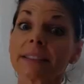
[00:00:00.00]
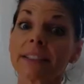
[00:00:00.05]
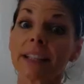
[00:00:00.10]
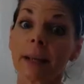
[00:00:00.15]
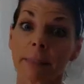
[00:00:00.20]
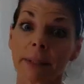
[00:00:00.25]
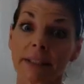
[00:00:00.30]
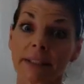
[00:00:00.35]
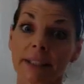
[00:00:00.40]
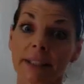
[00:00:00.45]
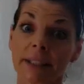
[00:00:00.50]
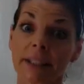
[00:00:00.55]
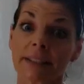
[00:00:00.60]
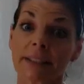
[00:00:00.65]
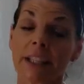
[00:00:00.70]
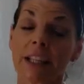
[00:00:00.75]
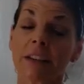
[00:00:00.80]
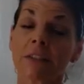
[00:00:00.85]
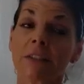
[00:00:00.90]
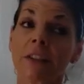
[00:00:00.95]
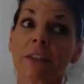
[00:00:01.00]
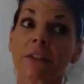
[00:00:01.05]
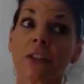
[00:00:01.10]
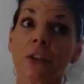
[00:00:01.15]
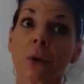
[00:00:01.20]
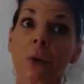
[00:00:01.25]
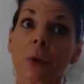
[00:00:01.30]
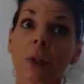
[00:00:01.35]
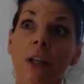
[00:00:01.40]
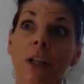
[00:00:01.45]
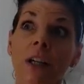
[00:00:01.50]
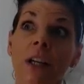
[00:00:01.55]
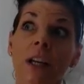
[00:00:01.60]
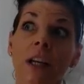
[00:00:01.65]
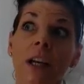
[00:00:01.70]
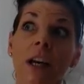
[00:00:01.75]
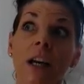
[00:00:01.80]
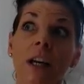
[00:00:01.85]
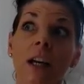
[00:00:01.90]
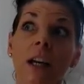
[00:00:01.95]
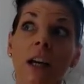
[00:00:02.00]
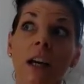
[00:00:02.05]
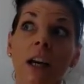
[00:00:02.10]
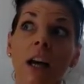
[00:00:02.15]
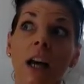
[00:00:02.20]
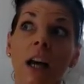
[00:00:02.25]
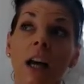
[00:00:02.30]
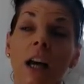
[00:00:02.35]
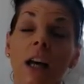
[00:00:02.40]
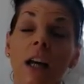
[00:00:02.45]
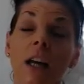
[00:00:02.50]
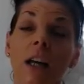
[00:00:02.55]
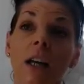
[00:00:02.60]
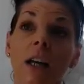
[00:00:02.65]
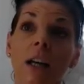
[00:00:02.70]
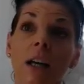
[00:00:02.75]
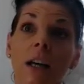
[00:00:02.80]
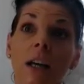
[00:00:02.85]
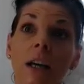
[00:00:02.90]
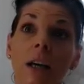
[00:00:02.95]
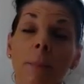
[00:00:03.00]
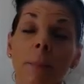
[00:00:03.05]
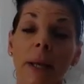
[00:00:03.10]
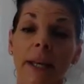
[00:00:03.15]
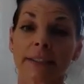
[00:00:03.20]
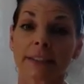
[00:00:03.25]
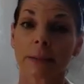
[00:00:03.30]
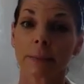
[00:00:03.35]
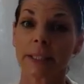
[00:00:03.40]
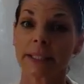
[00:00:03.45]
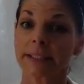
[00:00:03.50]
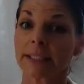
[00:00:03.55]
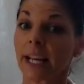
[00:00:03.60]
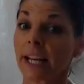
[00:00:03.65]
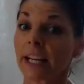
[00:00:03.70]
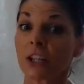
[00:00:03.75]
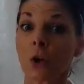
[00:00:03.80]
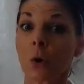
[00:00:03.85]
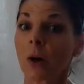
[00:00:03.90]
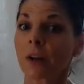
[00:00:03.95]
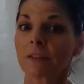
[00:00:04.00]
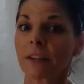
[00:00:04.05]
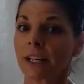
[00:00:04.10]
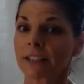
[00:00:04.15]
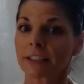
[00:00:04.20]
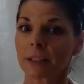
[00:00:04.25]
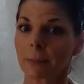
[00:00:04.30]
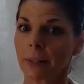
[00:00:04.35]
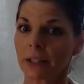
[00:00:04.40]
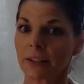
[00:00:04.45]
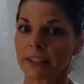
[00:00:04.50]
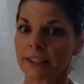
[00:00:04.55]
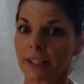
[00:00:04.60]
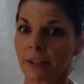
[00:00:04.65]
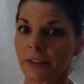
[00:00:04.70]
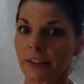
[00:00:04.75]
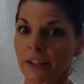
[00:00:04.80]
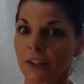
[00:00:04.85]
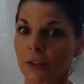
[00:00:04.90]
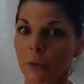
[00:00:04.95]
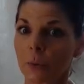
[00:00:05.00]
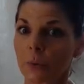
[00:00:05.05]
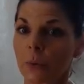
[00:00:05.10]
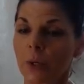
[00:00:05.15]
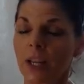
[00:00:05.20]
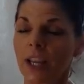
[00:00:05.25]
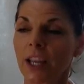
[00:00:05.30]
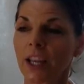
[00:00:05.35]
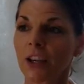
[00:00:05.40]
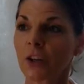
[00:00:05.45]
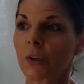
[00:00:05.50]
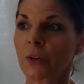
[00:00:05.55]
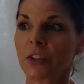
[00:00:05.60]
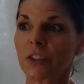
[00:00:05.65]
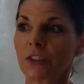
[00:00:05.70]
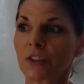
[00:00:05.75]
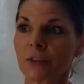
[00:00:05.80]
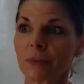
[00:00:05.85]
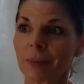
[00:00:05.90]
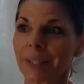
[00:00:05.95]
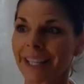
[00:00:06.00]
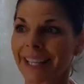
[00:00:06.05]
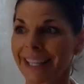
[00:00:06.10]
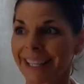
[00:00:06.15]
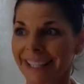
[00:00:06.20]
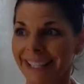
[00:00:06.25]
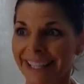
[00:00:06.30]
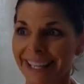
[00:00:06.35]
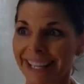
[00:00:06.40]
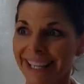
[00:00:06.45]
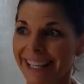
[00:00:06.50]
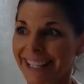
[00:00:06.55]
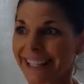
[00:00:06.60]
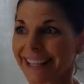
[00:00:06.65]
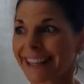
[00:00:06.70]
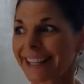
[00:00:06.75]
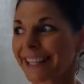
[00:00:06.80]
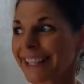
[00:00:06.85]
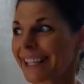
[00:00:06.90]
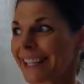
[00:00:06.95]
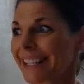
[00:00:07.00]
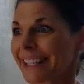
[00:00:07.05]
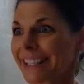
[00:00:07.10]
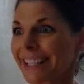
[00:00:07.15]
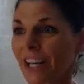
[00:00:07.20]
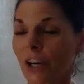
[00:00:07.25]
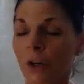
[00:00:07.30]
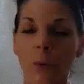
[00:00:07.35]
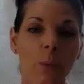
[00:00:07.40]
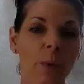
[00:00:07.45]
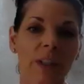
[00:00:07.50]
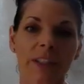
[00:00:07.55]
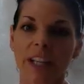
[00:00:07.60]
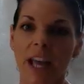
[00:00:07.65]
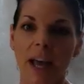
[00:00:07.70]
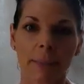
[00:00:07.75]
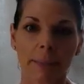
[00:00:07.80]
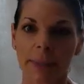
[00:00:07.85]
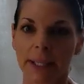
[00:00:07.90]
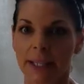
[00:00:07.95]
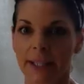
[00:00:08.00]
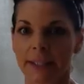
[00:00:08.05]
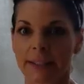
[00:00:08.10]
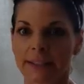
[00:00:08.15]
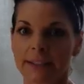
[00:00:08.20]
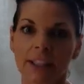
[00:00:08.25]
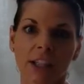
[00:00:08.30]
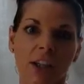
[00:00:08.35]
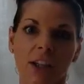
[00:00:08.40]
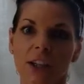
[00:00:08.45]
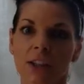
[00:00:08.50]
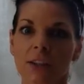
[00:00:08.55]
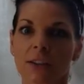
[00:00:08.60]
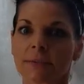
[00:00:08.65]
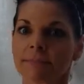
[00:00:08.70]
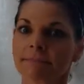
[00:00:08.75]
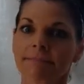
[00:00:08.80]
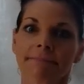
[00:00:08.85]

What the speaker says: step into this, even if you're a pessimist. I know I've got some Aries out there who give me the, oh, well, not me. No,